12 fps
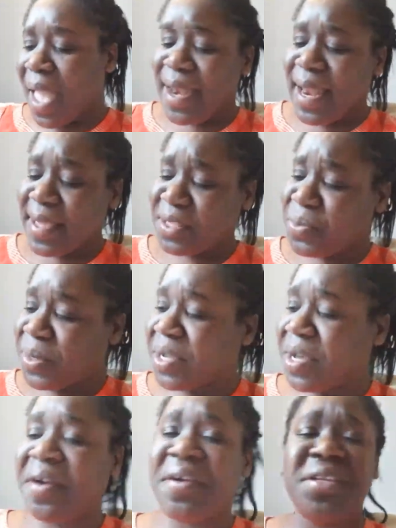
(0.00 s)
I'd like to
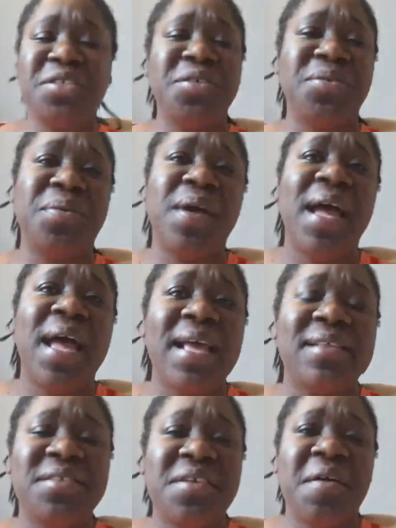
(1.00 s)
encourage you
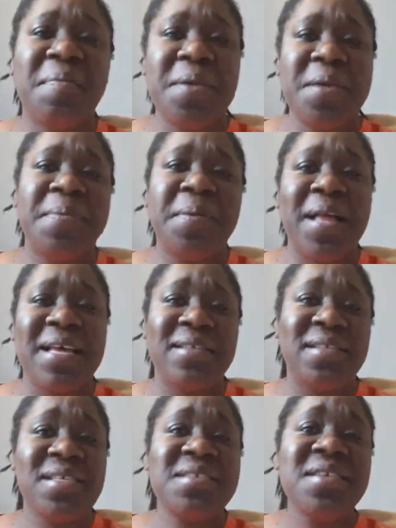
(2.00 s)
as young people,
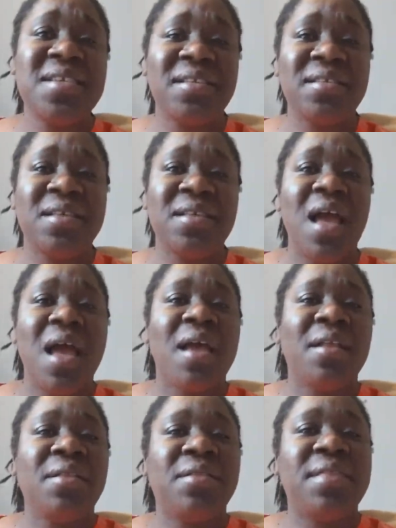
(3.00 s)
as teens,
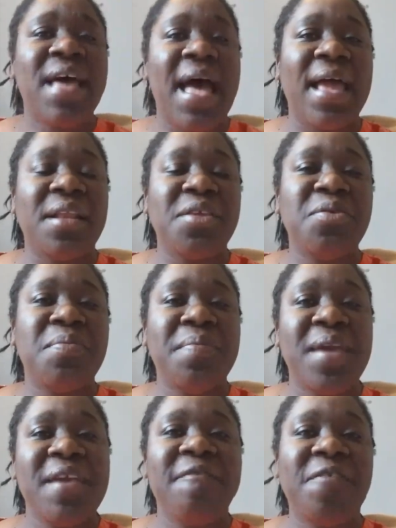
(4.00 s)
that you
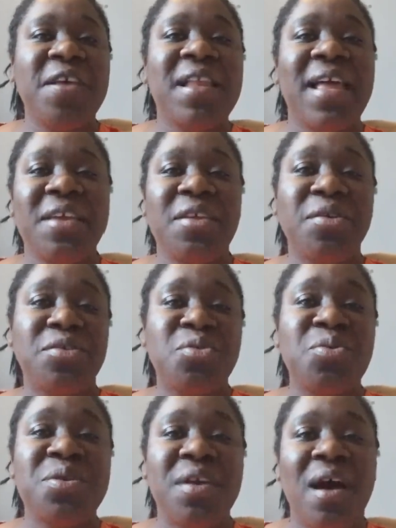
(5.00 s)
may feel like you're
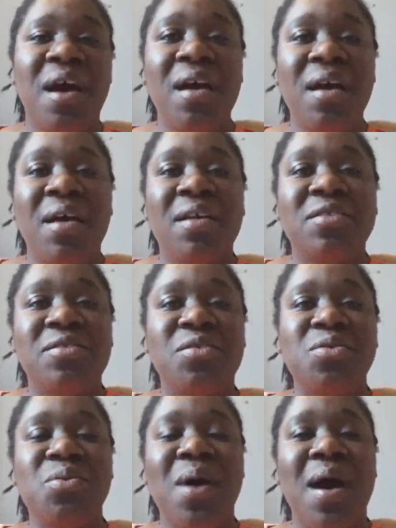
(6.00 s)
too young
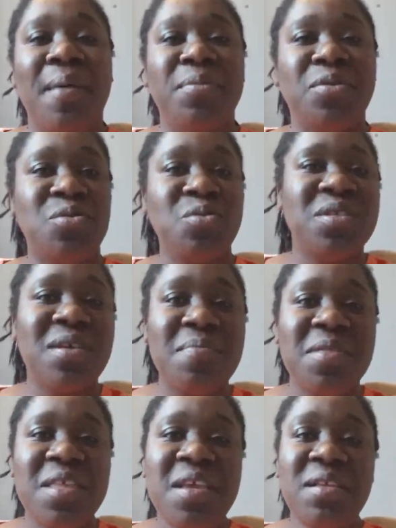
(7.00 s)
to do
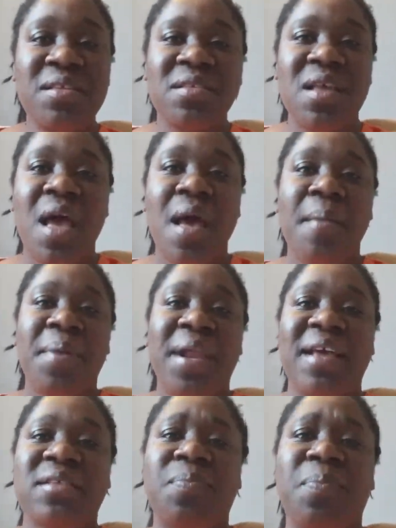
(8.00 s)
some things,
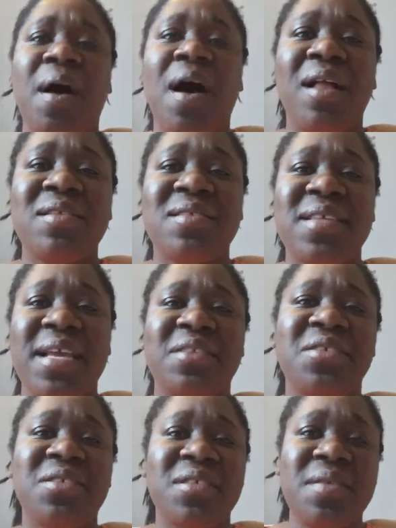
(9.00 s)
but as Paul
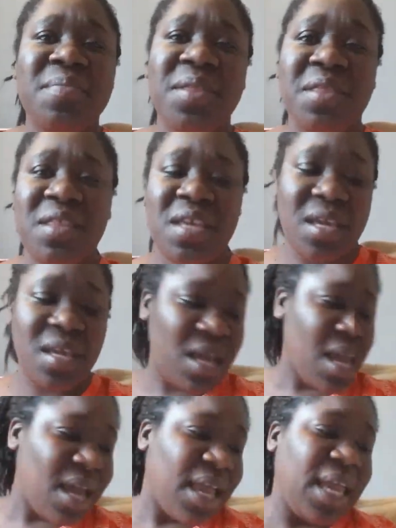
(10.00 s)
said to Timothy
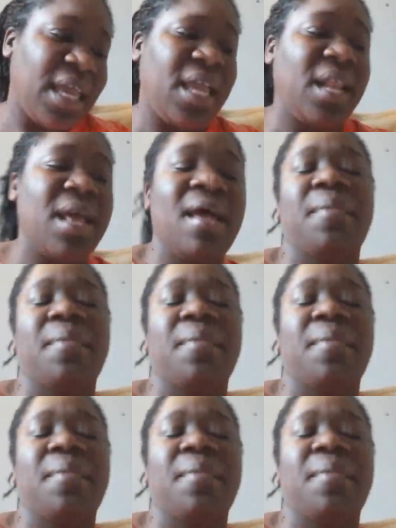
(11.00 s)
in